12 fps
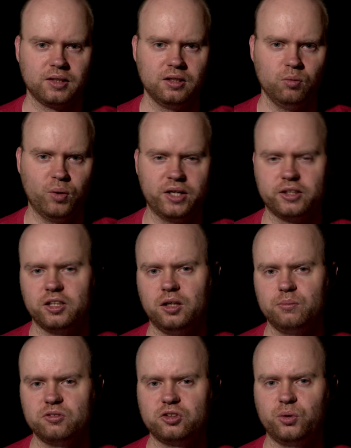When it
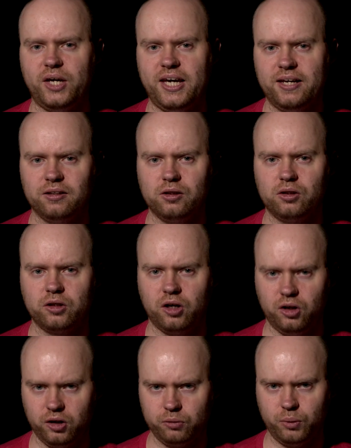comes to analog
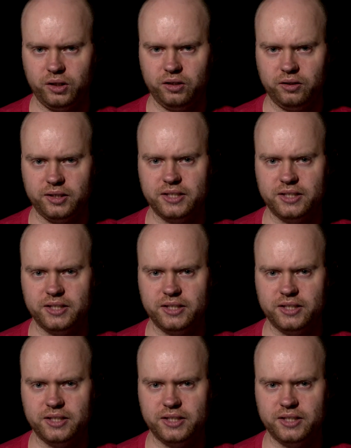hardware,